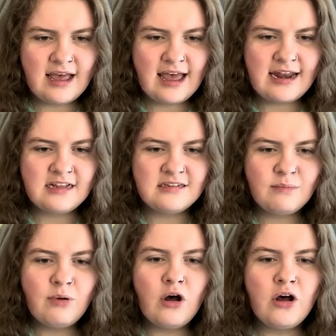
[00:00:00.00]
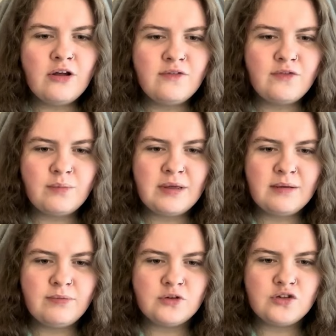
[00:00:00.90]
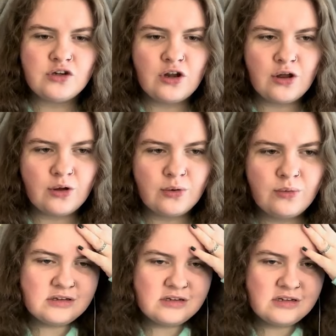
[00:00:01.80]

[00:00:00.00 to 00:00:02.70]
and it's important for people to know